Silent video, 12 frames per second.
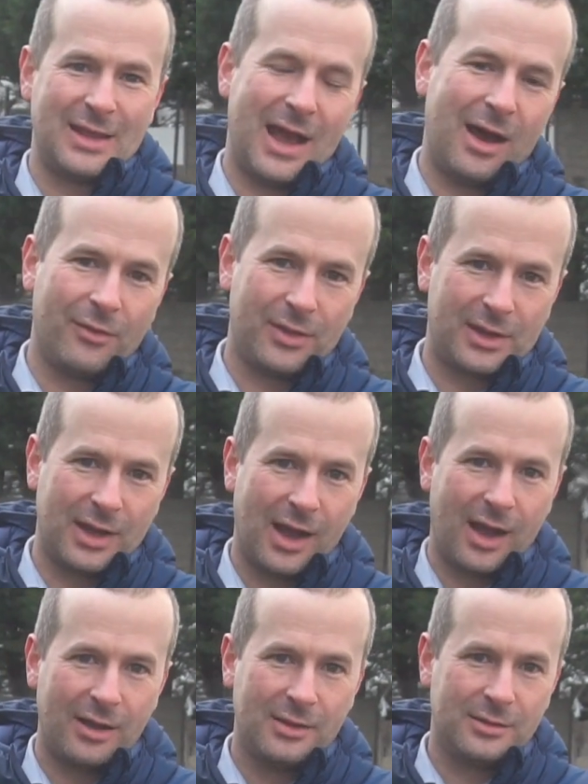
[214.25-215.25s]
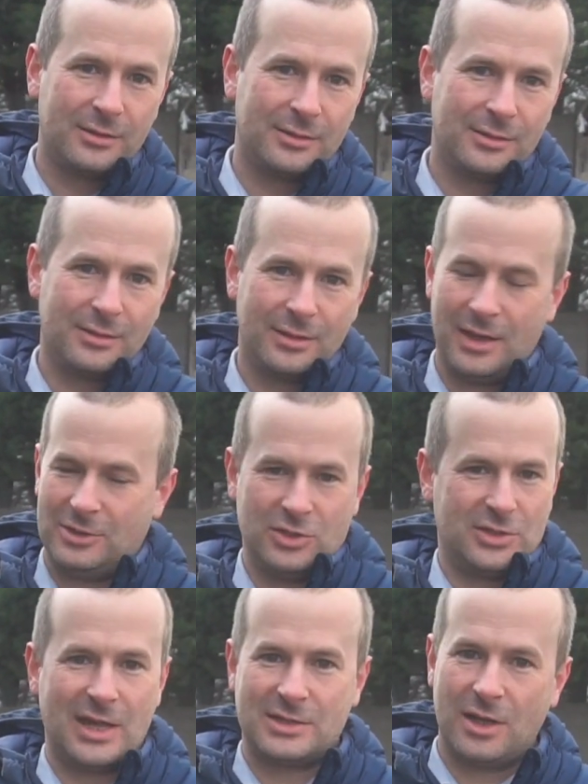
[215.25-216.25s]
that out of the car, it
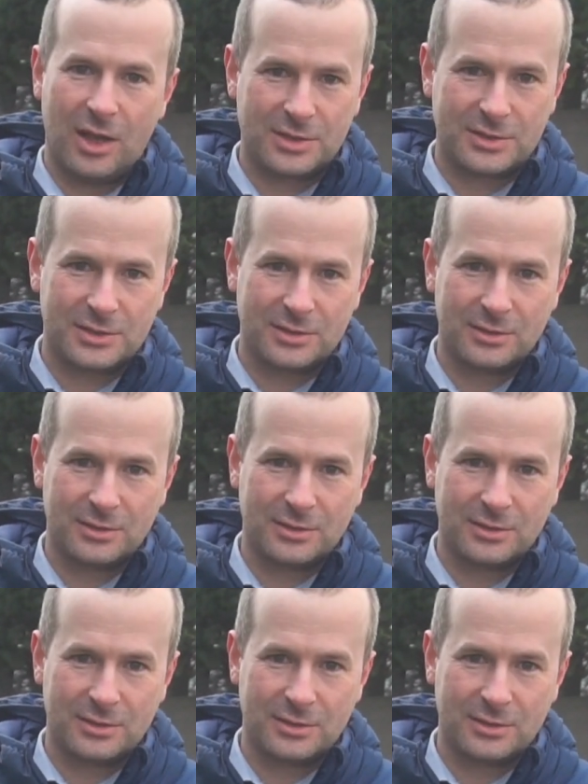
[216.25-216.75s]
just gets lost.